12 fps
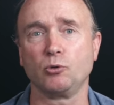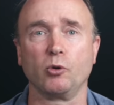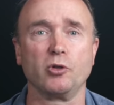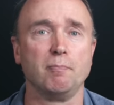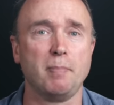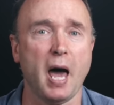
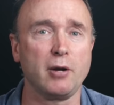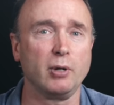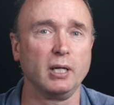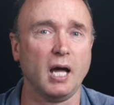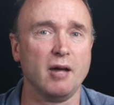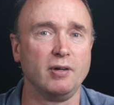worth of
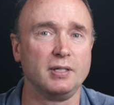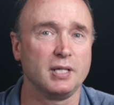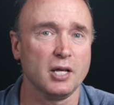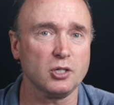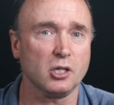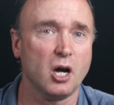battery life and
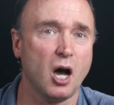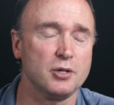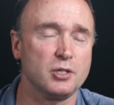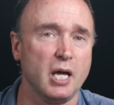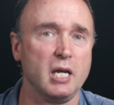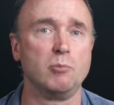doesn't
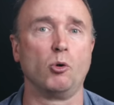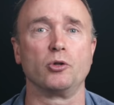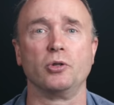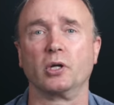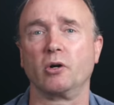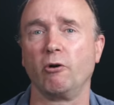cost any more
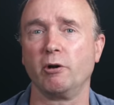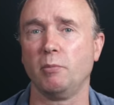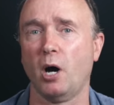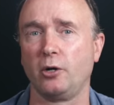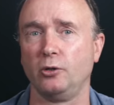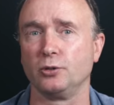than the current
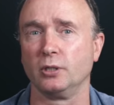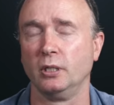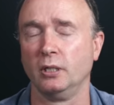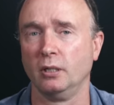models.